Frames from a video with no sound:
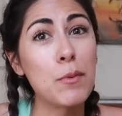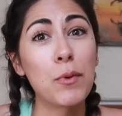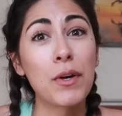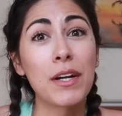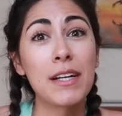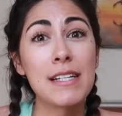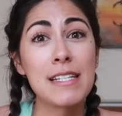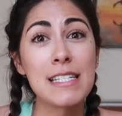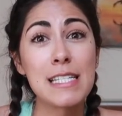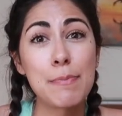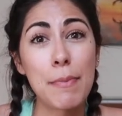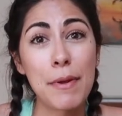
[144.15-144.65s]
We're
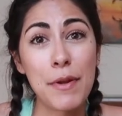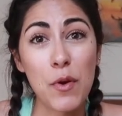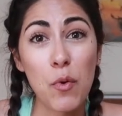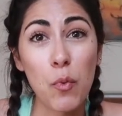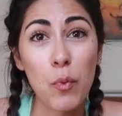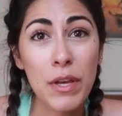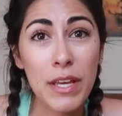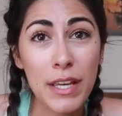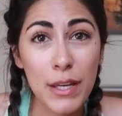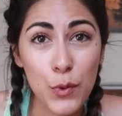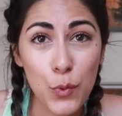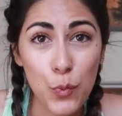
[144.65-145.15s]
gonna spend a
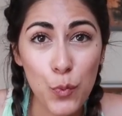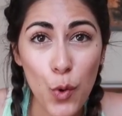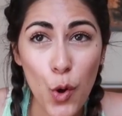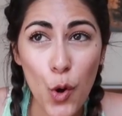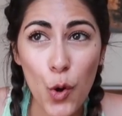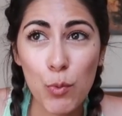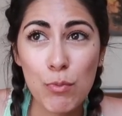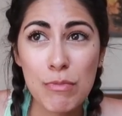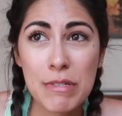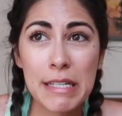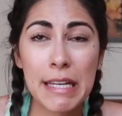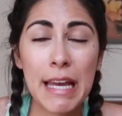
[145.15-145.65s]
week in
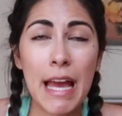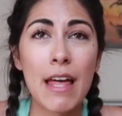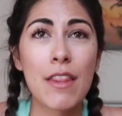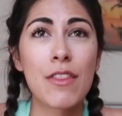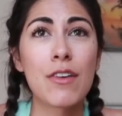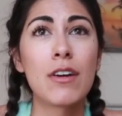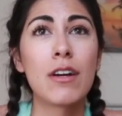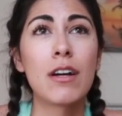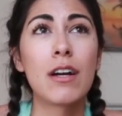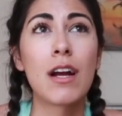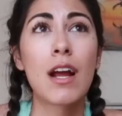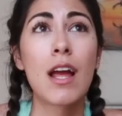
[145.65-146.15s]
Rome
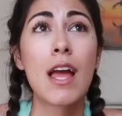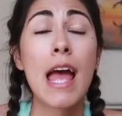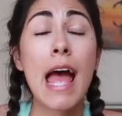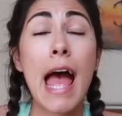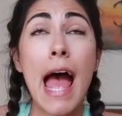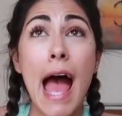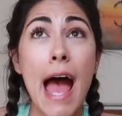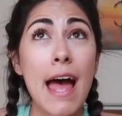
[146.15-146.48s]
together